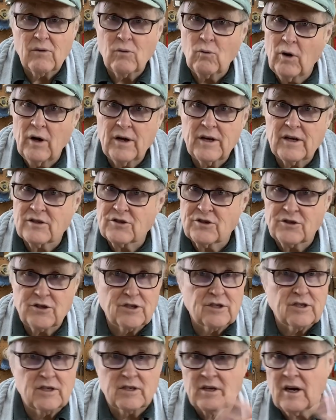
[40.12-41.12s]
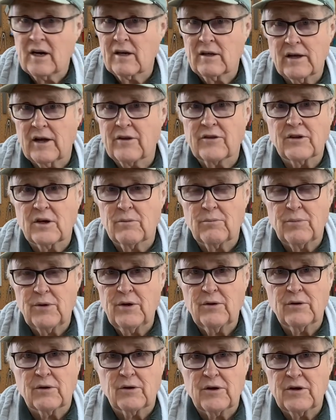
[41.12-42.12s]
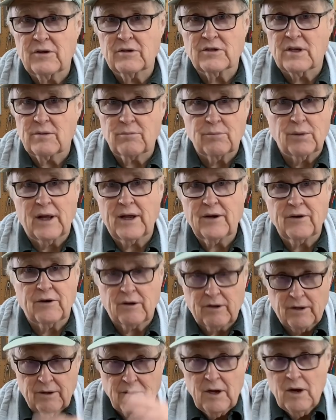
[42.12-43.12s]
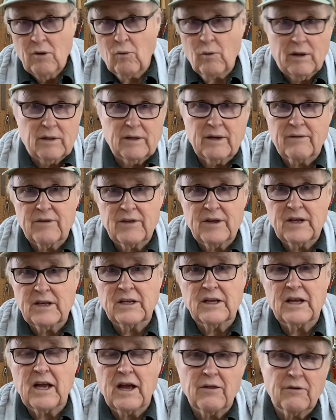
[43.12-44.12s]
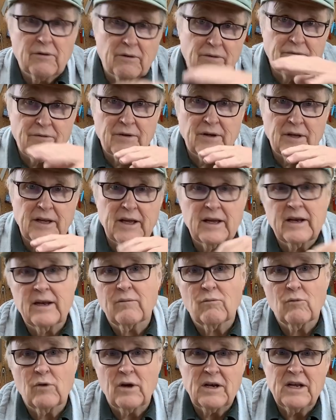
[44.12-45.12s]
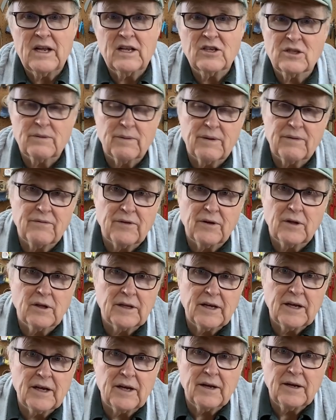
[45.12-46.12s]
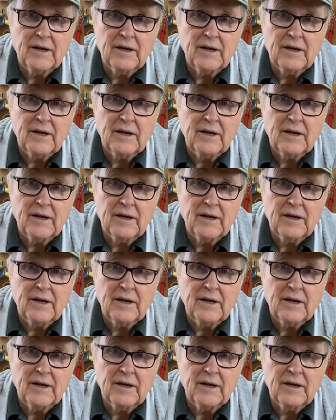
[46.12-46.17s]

One is just entirely on the computer using Blender to weld everything together and fill in what needs to be filled in.